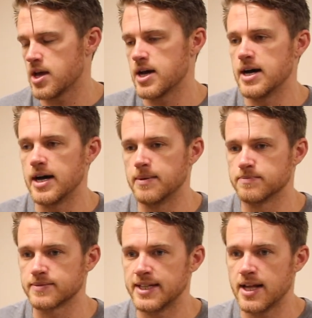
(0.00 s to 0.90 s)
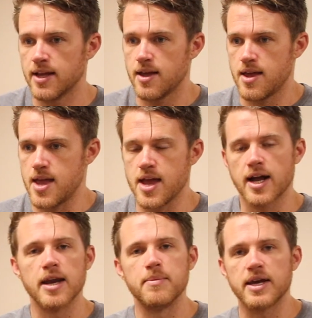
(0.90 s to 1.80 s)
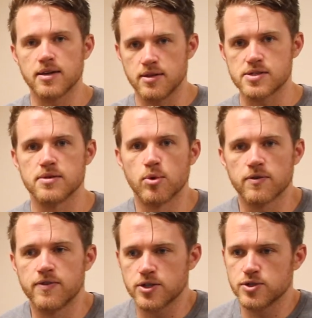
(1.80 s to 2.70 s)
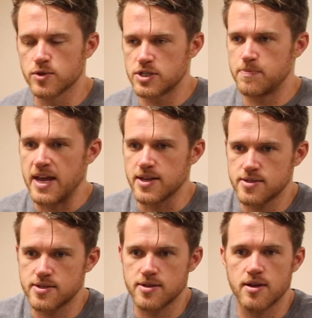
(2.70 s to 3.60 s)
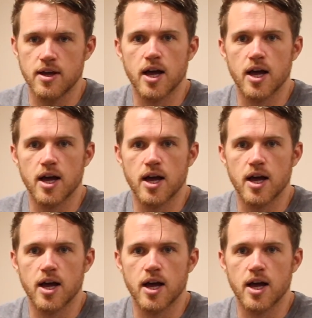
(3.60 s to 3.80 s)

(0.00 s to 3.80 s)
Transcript: And kind of making this a more functional space,